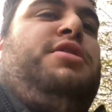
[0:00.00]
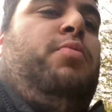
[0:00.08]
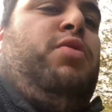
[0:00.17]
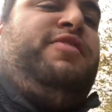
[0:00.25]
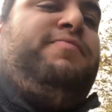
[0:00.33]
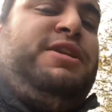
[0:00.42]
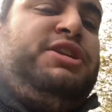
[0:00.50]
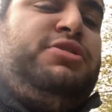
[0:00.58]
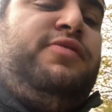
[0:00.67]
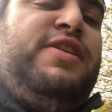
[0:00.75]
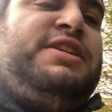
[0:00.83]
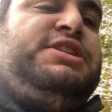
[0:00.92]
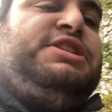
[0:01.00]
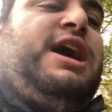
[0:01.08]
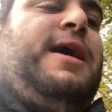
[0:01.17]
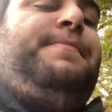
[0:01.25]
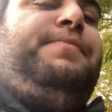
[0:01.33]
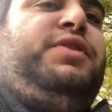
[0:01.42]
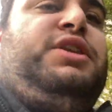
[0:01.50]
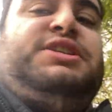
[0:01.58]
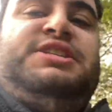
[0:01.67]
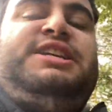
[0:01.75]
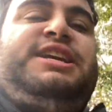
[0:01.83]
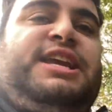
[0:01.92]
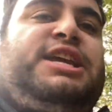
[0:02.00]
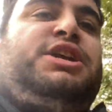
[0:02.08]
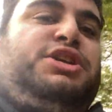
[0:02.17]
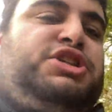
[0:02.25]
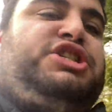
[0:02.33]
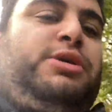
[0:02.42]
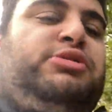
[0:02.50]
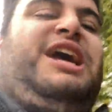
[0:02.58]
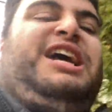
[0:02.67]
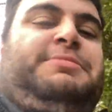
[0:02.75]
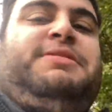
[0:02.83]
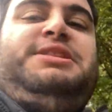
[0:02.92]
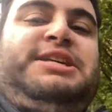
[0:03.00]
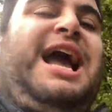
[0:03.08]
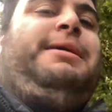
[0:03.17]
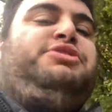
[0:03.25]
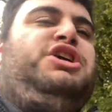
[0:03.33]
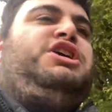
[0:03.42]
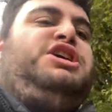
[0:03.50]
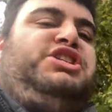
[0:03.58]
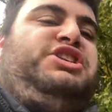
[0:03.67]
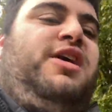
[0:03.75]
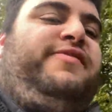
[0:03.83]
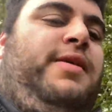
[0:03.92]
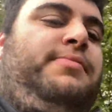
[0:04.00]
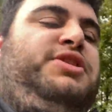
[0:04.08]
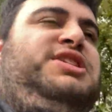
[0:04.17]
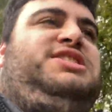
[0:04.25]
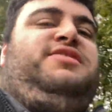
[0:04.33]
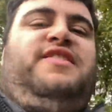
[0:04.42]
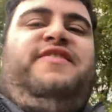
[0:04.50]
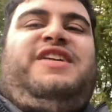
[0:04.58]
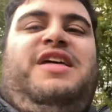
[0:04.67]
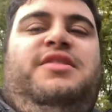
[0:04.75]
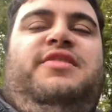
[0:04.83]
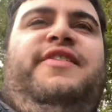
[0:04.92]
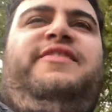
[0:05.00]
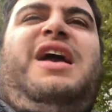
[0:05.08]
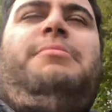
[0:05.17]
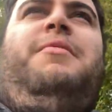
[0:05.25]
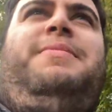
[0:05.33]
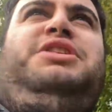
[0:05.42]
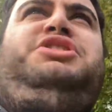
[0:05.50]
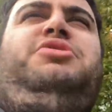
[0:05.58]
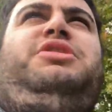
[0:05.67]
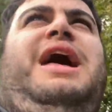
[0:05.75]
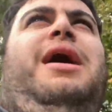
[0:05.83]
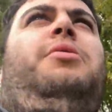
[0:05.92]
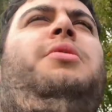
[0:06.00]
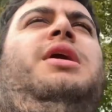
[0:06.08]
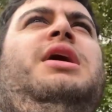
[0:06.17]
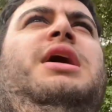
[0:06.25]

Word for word: one of Bradley's good friends, um, Ziggy, still takes me to the games. So I've come. This is the fifth, the fifth game I've been to now.